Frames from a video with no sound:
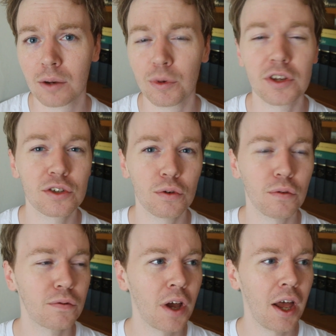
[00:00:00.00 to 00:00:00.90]
with a
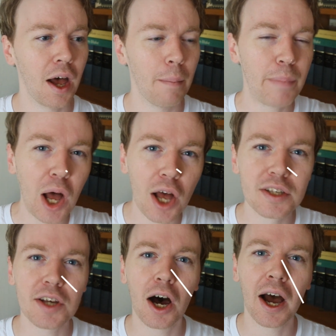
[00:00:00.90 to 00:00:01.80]
sort of a
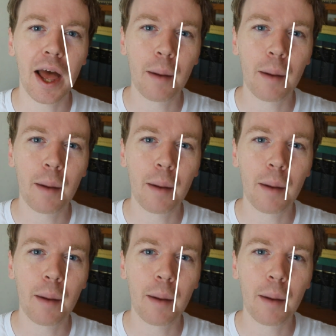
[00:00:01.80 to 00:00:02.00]
bird's eye